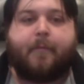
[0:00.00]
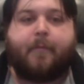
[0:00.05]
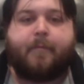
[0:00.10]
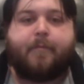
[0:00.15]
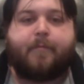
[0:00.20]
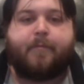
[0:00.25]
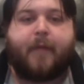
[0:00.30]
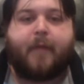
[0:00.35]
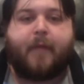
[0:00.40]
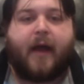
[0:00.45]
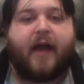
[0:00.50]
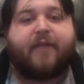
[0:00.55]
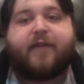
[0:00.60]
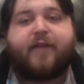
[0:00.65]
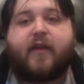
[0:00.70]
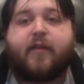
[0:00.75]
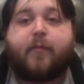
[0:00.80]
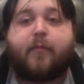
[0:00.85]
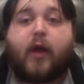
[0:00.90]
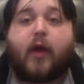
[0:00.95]
But I
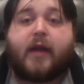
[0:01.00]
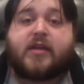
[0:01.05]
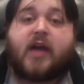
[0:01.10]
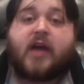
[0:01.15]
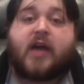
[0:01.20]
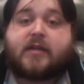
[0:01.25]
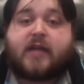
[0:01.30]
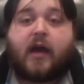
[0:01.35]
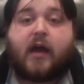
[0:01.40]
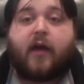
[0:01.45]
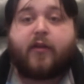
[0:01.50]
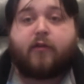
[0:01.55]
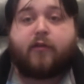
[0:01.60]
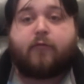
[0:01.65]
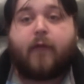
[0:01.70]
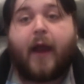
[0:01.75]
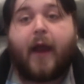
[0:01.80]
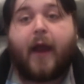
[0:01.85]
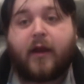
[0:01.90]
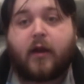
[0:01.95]
found the more I talked to other
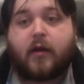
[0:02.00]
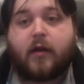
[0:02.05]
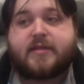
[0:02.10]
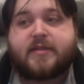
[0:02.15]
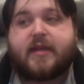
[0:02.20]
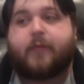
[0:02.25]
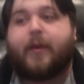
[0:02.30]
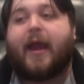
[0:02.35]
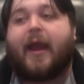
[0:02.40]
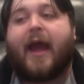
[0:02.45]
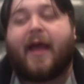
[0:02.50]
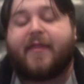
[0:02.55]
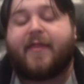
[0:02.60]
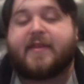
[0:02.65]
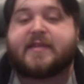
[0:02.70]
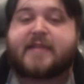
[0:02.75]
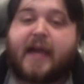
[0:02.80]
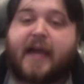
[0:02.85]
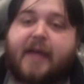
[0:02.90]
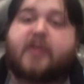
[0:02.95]
writers and we had
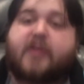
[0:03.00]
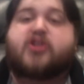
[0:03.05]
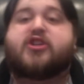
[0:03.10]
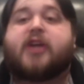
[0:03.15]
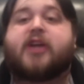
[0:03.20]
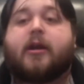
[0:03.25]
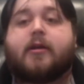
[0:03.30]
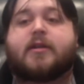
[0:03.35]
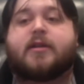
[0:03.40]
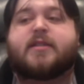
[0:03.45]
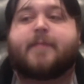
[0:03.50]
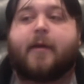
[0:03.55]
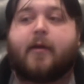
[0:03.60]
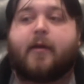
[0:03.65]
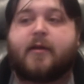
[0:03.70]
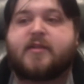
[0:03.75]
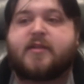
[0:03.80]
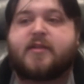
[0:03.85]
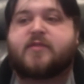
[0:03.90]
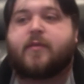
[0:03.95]
this kind of shared
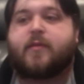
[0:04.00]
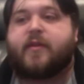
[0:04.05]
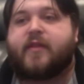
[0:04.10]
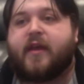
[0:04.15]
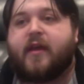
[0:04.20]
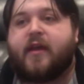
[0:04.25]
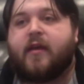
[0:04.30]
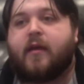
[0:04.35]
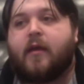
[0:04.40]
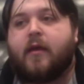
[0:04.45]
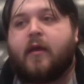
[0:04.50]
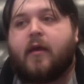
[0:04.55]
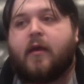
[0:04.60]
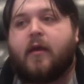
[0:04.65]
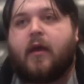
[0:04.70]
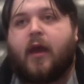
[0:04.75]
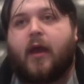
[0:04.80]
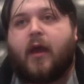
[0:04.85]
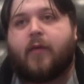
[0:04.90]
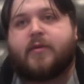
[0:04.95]
experience with it,
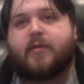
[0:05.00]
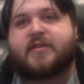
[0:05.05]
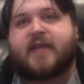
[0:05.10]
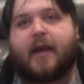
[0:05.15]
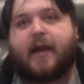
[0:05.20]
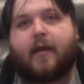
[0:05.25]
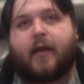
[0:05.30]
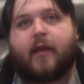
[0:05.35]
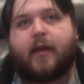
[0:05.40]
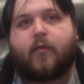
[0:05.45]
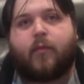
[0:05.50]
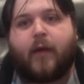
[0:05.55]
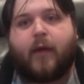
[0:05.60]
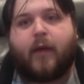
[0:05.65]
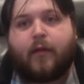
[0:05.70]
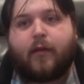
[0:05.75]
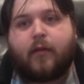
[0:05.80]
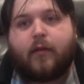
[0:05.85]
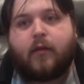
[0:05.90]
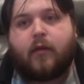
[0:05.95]
it was kind of like,
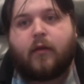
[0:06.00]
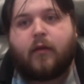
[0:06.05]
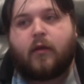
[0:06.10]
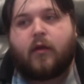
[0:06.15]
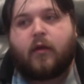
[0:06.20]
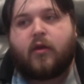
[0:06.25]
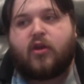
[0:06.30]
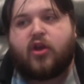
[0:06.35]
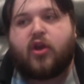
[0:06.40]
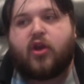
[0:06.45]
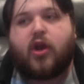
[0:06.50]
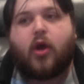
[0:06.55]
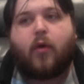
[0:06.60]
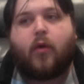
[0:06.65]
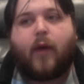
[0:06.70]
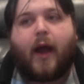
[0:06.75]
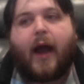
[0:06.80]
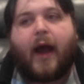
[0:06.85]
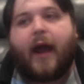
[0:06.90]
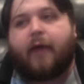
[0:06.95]
well,
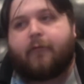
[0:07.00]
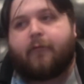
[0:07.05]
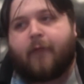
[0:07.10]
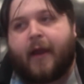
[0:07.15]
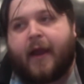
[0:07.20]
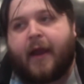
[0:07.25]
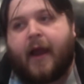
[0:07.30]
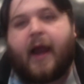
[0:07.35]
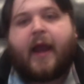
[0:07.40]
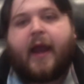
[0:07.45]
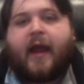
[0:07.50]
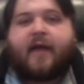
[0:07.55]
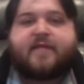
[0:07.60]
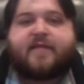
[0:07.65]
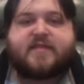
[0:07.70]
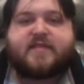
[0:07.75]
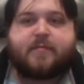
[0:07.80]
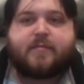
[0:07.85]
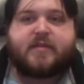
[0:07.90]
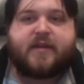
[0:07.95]
I write, I have
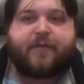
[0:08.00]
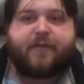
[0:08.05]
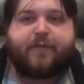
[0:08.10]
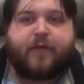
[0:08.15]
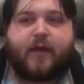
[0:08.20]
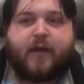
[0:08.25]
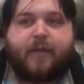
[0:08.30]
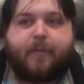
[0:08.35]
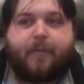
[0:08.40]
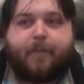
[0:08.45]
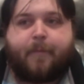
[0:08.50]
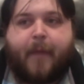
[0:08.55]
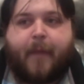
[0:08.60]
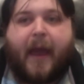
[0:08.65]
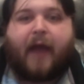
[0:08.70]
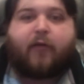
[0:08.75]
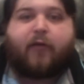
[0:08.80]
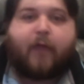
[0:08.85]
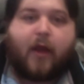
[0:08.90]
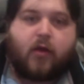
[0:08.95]
some different
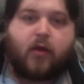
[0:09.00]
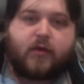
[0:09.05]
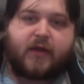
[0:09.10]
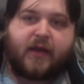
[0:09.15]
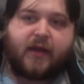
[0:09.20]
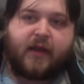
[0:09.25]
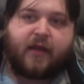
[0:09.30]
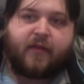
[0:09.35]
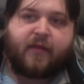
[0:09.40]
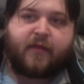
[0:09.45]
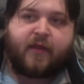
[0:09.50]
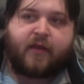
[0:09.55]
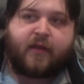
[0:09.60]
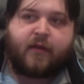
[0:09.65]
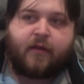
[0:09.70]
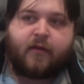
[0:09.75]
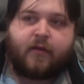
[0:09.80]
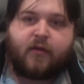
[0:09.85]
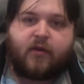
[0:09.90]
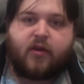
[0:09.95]
background in it
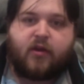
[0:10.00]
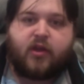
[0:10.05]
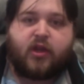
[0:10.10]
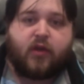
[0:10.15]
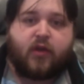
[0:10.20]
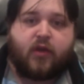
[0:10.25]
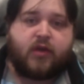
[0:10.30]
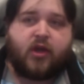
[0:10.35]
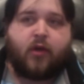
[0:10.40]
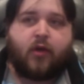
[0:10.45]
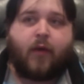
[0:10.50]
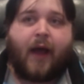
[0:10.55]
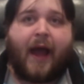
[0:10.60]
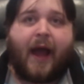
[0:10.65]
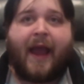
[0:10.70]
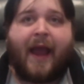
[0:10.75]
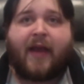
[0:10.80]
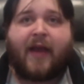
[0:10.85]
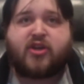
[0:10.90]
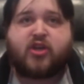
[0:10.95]
than you do. I
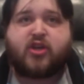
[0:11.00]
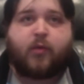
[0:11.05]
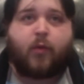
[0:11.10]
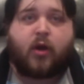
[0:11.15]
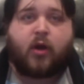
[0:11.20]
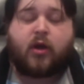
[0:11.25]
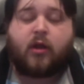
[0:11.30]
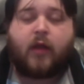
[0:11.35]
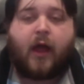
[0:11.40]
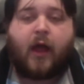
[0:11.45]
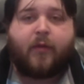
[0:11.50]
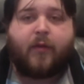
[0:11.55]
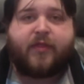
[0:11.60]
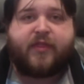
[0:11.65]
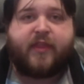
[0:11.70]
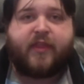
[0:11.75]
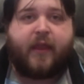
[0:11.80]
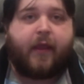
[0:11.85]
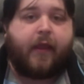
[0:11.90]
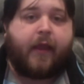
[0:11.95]
actually work a lot with
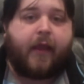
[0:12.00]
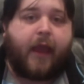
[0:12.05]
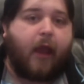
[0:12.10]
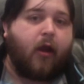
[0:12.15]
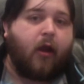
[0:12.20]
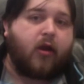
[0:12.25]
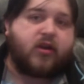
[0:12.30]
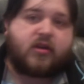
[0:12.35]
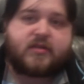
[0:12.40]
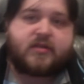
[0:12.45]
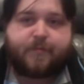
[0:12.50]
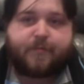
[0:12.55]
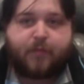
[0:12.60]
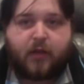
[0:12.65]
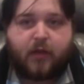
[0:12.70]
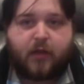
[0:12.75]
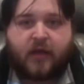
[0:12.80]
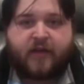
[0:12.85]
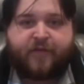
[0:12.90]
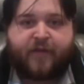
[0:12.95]
the characters and
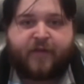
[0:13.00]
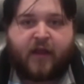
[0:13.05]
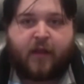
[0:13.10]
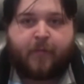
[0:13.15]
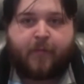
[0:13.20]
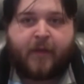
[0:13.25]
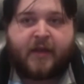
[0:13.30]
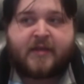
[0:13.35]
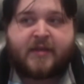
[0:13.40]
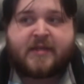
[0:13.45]
plot development.